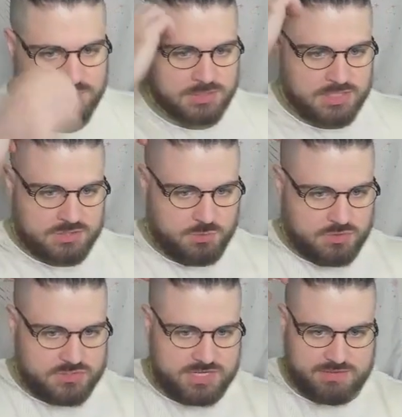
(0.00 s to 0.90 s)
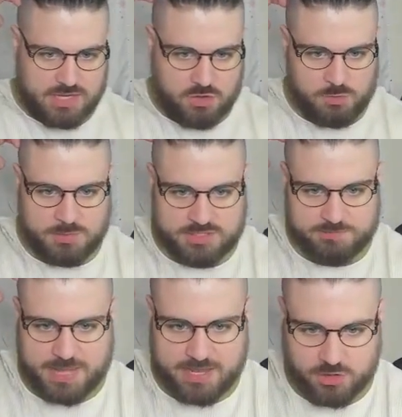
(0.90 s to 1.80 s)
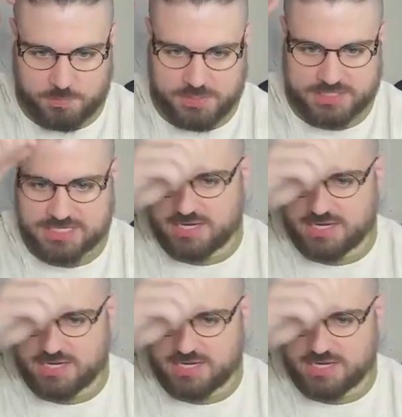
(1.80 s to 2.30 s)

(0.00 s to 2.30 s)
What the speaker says: Is it worth save like a whole month of pack opening to get